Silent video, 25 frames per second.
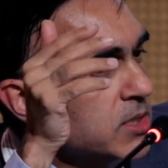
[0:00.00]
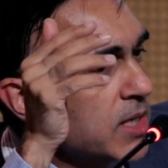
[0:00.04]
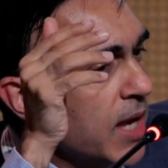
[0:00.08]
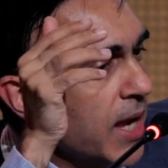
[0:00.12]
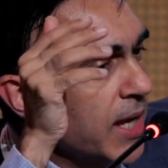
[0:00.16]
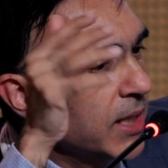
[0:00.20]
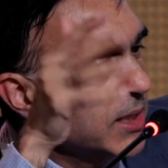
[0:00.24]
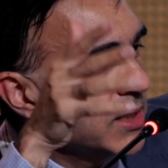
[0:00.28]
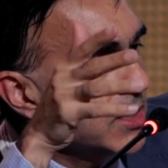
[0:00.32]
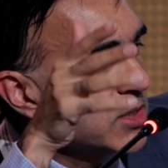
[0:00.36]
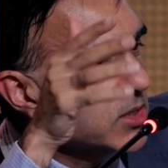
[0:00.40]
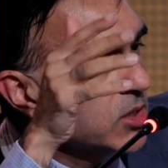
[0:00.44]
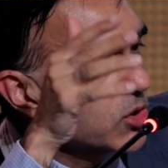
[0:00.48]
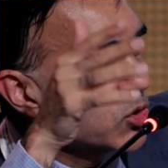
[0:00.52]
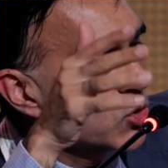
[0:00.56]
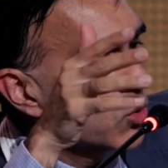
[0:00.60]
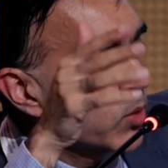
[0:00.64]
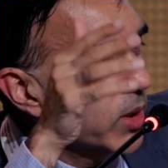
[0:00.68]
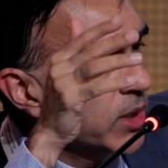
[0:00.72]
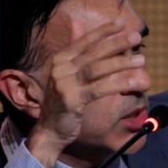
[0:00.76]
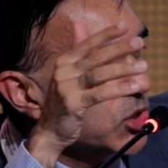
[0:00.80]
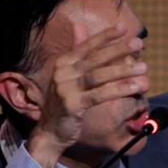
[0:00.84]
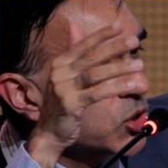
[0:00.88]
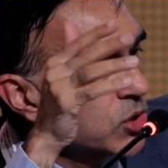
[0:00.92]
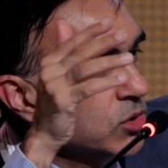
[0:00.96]
is there any
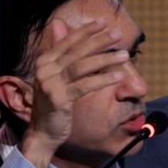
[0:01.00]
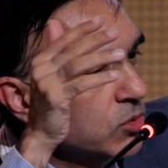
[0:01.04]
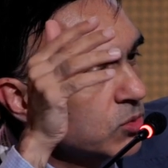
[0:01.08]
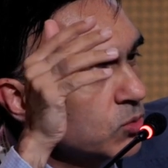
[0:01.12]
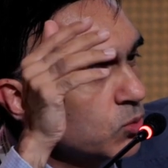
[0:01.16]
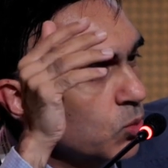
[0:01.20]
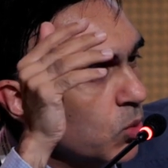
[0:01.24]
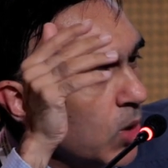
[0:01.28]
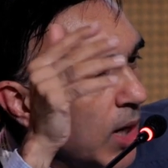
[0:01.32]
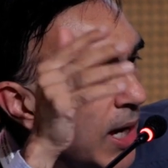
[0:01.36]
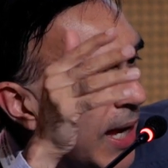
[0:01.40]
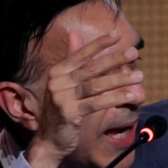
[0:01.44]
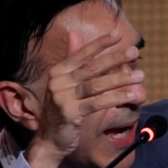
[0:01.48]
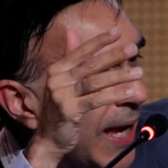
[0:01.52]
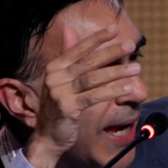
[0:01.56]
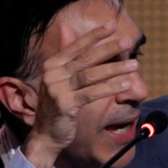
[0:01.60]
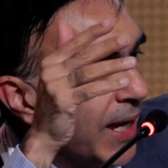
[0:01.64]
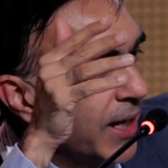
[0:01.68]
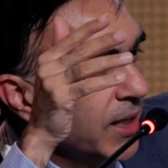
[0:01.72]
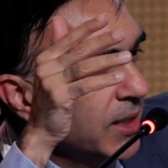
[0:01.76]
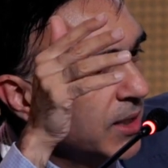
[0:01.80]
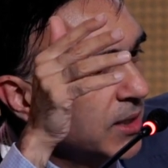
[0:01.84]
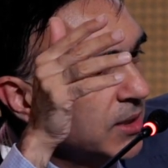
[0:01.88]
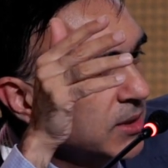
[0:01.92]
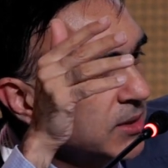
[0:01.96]
situation
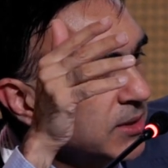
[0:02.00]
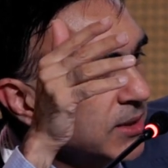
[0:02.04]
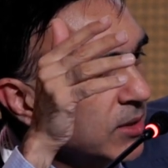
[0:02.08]
where,